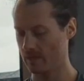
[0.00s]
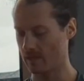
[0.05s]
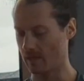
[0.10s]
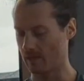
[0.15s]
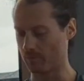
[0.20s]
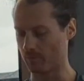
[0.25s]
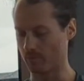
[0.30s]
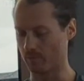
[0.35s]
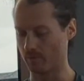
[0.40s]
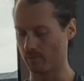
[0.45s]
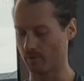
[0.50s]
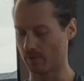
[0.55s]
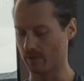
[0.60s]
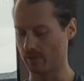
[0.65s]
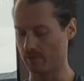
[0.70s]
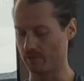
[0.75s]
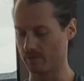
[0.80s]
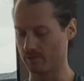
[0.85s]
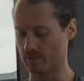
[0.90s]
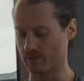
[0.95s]
And what we want to
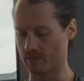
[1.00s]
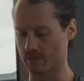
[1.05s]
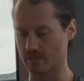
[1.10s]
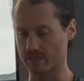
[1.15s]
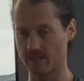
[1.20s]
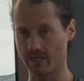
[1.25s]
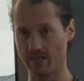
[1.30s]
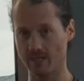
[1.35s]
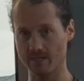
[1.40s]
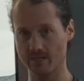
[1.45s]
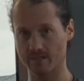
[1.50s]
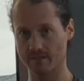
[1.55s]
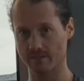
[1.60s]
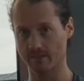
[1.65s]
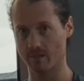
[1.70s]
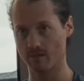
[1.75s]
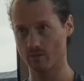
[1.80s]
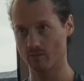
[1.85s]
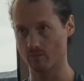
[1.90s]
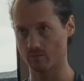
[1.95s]
do is just nice
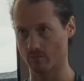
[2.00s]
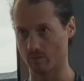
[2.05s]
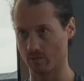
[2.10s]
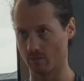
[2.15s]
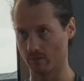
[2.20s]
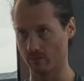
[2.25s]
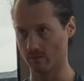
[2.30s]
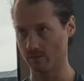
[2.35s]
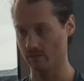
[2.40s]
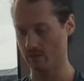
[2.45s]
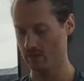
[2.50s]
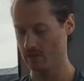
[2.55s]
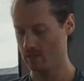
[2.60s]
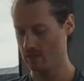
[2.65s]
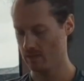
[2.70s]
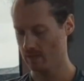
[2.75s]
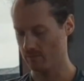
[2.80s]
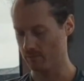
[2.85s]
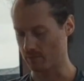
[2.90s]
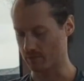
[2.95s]
slow roll.
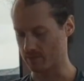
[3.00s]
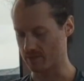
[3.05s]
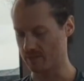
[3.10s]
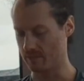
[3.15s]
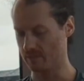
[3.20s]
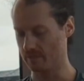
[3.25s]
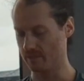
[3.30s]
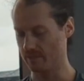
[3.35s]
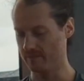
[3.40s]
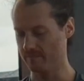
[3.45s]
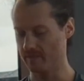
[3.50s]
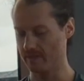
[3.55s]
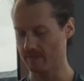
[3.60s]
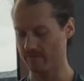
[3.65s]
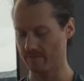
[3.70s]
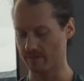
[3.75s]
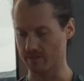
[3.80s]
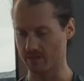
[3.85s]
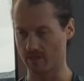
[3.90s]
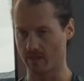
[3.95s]
We're still, even
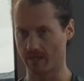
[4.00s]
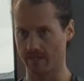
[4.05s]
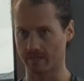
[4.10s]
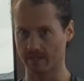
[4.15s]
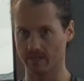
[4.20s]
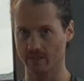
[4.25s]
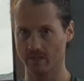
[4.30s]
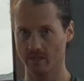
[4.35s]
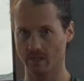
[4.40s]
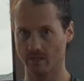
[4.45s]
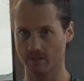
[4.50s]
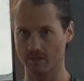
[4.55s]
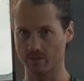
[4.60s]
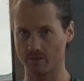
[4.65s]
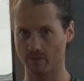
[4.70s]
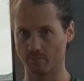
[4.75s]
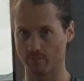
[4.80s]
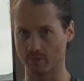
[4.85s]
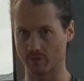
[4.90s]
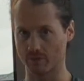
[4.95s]
if it's not a
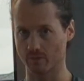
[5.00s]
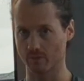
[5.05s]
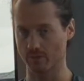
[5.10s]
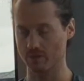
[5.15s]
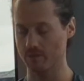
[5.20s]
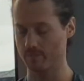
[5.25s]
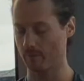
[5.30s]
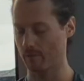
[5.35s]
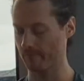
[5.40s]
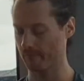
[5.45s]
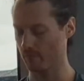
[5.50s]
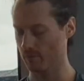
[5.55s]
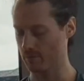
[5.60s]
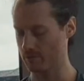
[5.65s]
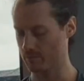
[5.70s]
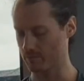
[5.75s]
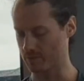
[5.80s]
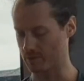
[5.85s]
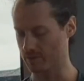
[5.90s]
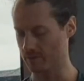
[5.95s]
super sore spot for
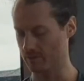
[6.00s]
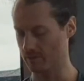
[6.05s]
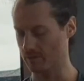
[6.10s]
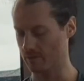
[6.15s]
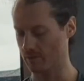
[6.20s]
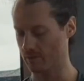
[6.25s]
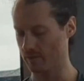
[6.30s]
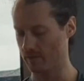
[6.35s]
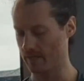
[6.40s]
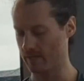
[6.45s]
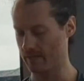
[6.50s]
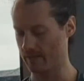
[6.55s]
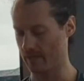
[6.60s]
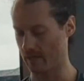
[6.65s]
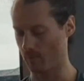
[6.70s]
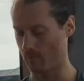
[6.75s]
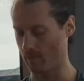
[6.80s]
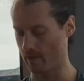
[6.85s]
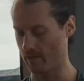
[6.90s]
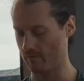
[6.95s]
us, we're still creating
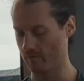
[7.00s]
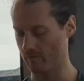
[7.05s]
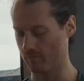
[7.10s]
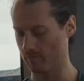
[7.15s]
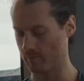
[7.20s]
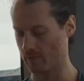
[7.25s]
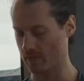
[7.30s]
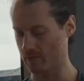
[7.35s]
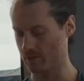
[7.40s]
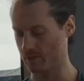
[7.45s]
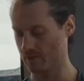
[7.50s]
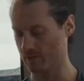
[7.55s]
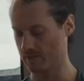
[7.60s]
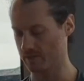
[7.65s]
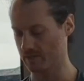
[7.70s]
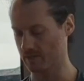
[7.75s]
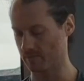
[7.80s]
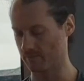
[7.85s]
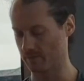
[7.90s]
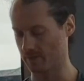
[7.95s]
that wave of pressure
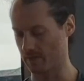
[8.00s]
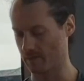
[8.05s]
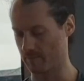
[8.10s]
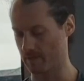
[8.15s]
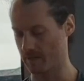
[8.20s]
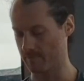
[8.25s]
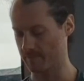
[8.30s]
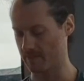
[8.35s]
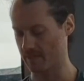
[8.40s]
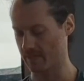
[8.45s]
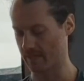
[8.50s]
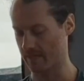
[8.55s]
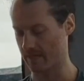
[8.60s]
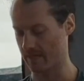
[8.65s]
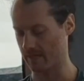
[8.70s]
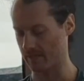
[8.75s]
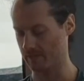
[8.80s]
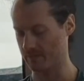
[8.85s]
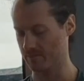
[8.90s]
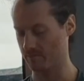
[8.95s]
until we come up to that
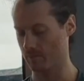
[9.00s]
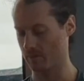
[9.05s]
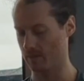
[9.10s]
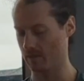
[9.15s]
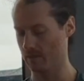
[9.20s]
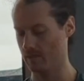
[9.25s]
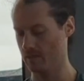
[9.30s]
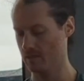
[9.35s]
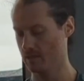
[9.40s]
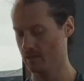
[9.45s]
next one.